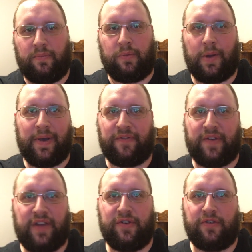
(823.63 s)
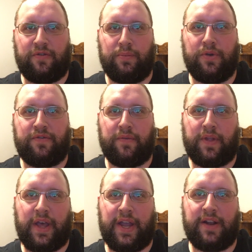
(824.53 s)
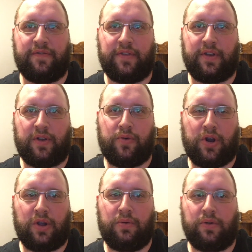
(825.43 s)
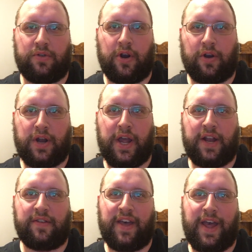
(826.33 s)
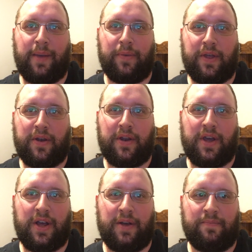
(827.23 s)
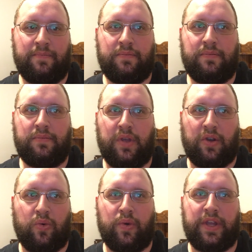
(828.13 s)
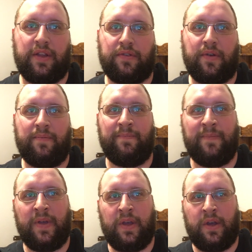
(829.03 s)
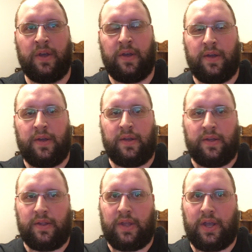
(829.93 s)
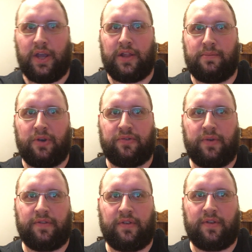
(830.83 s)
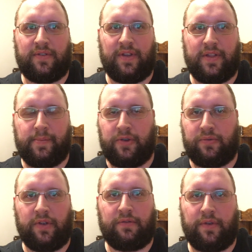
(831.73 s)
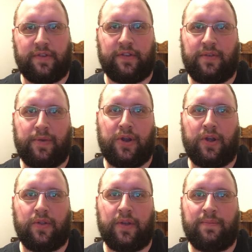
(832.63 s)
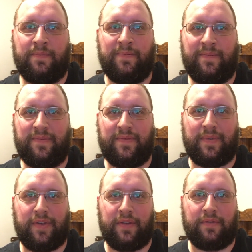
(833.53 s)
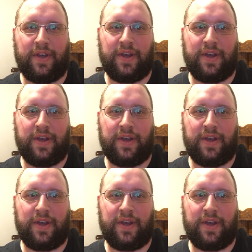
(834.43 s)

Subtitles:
we're about 5 years removed from the height of the quote-unquote Dark Knight time in Queens, and the most recent results have been ugly. I mean,